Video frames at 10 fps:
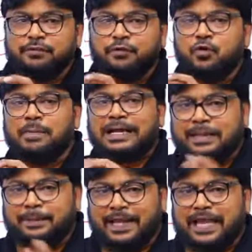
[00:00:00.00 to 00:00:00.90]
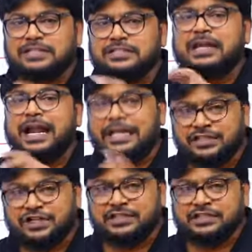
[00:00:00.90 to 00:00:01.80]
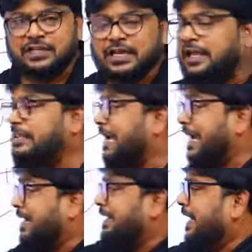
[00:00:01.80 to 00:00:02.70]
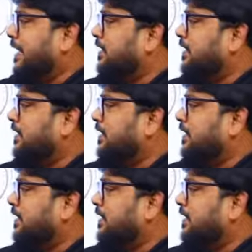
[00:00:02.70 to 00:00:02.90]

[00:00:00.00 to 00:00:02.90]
few multiplications and additions in the content.